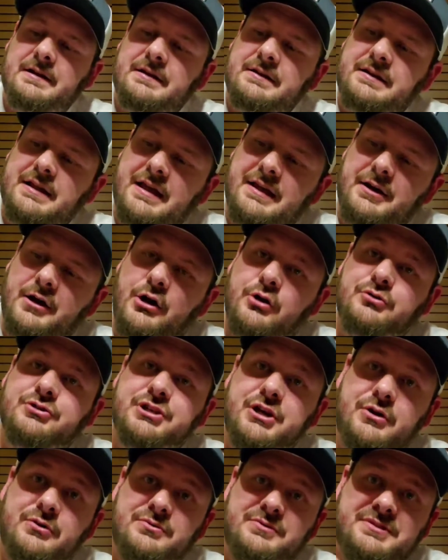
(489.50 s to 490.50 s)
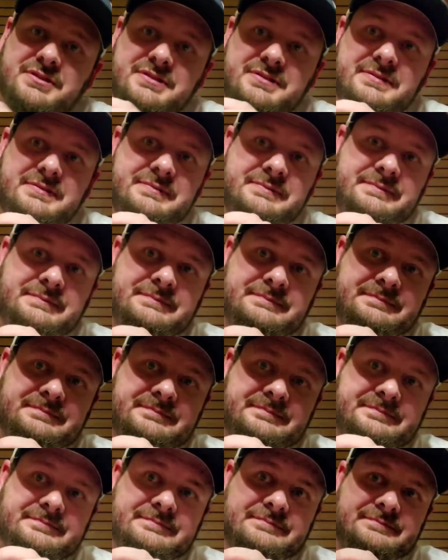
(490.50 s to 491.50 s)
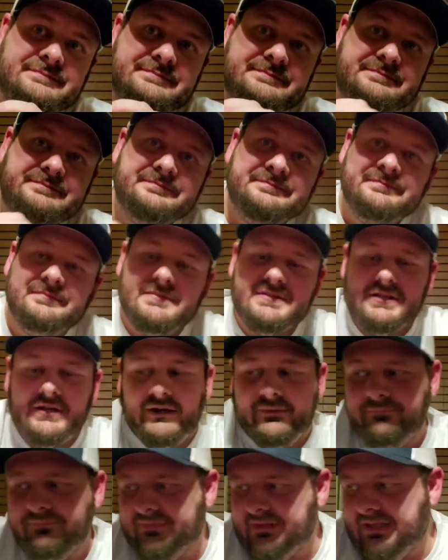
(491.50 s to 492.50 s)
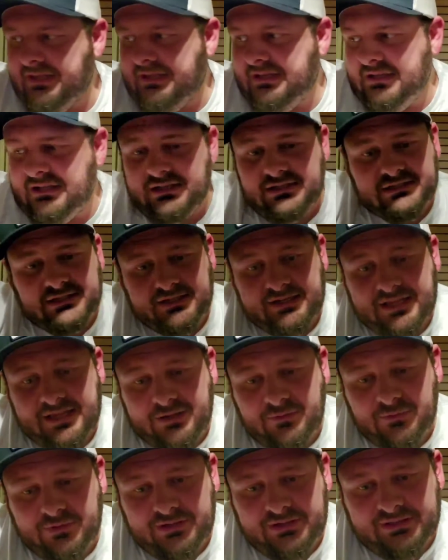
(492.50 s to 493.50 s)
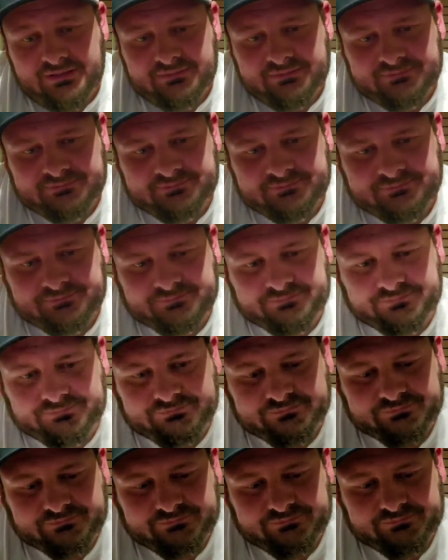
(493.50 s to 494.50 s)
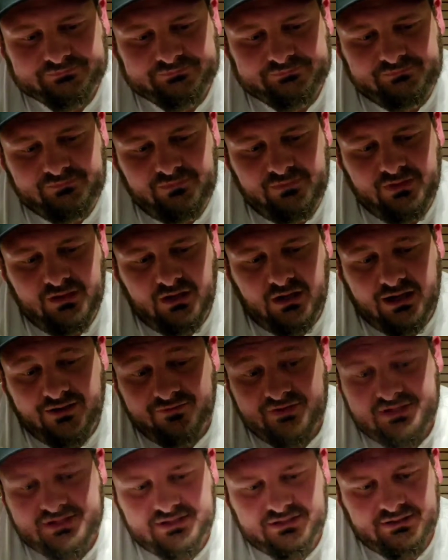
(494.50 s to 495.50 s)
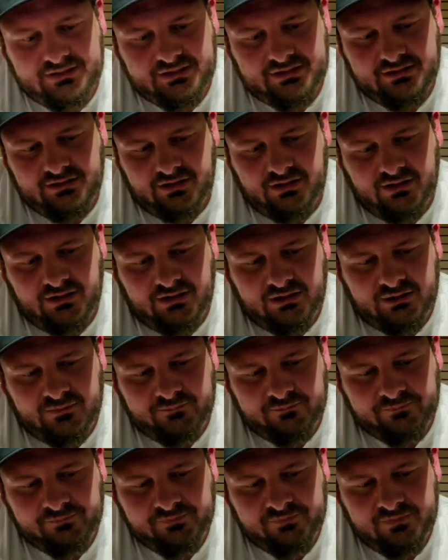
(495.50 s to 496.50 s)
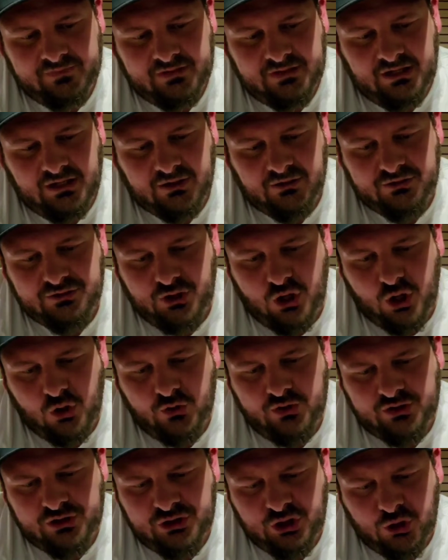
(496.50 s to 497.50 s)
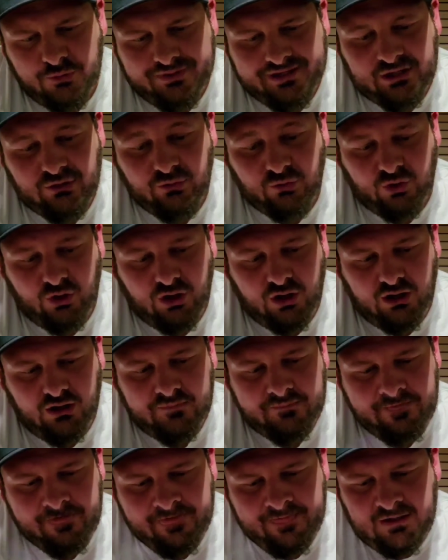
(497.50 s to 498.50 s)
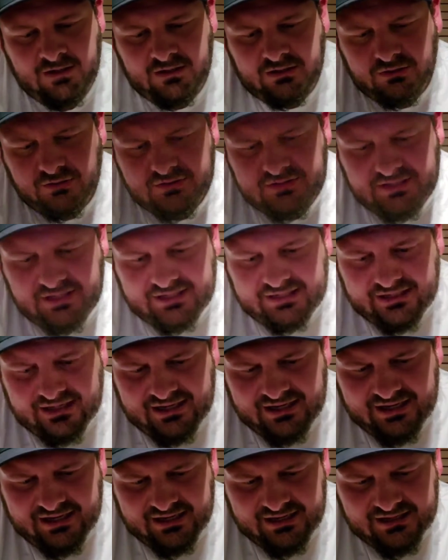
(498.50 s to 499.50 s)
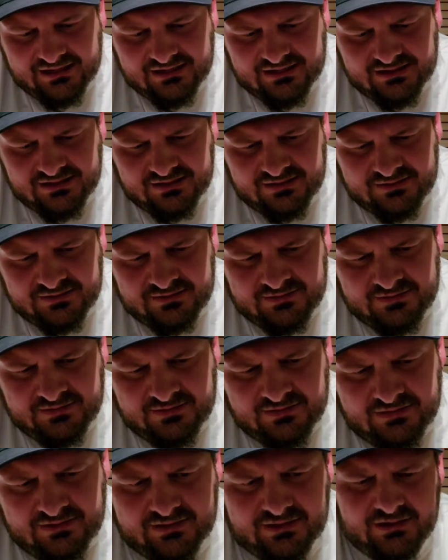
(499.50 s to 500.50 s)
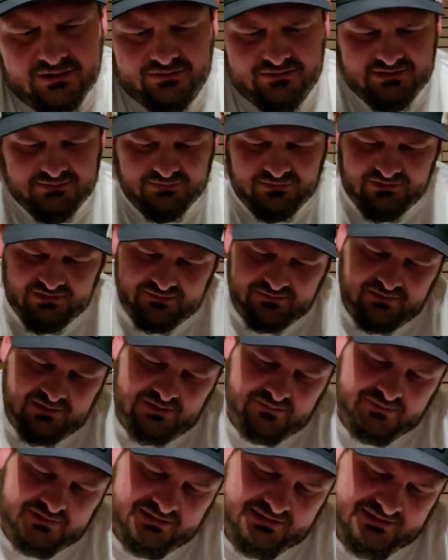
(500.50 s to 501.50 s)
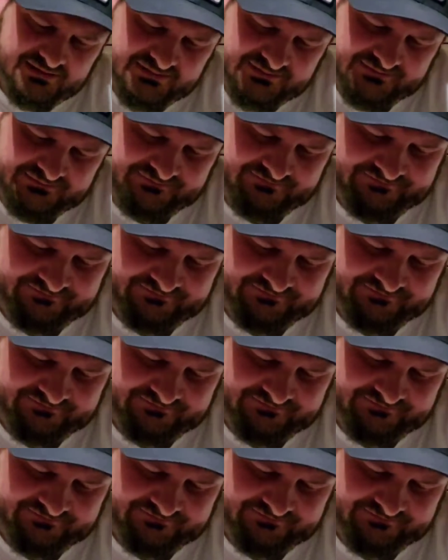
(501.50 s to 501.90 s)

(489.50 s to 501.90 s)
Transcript: Ned Ochos. So it's a Ned rig, obviously. Colors Okeechobee Craw. Looks like it has, you know, some green pumpkin